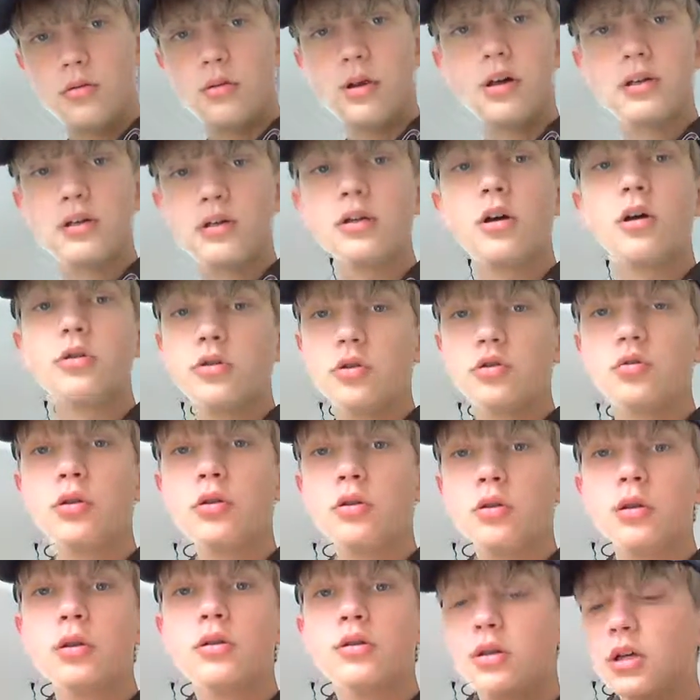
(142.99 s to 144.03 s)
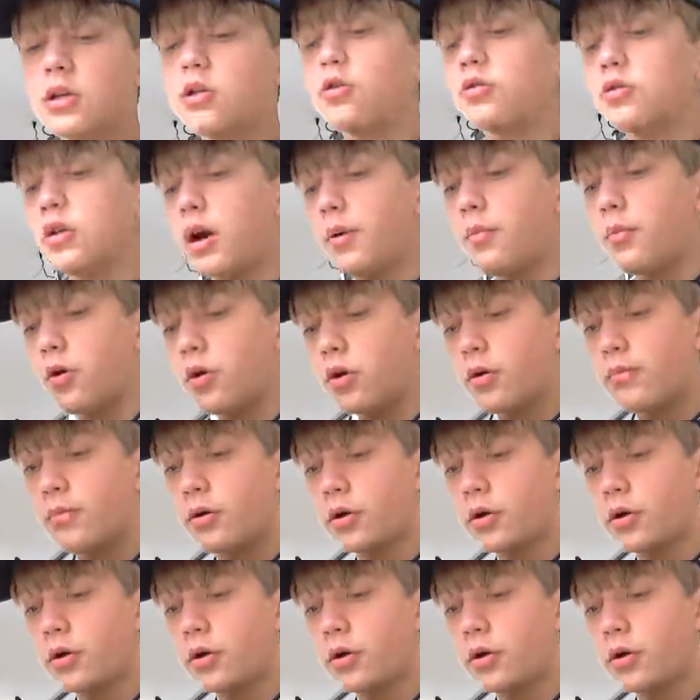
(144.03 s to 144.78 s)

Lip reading: That's also considered top water,